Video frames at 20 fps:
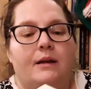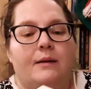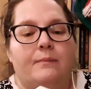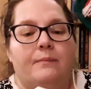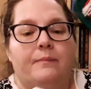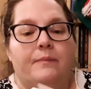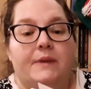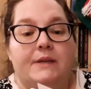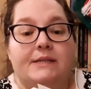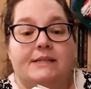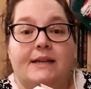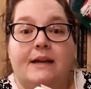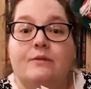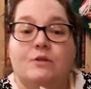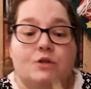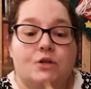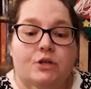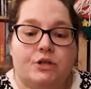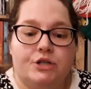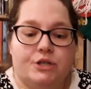Um, this
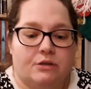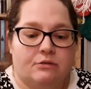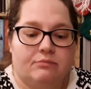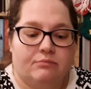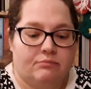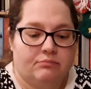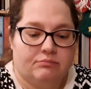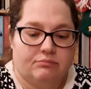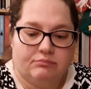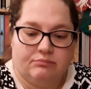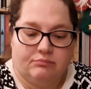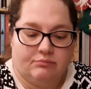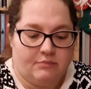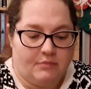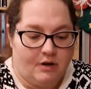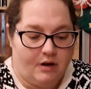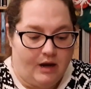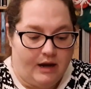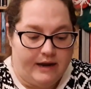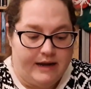sounds good.
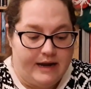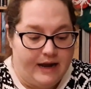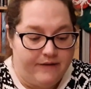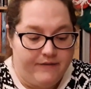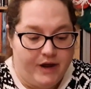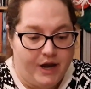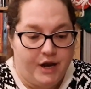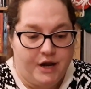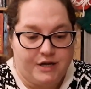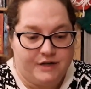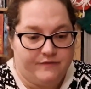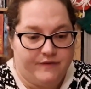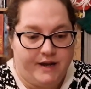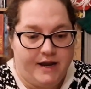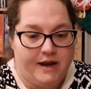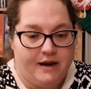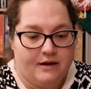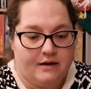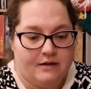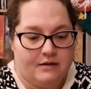Never heard of
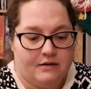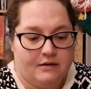it.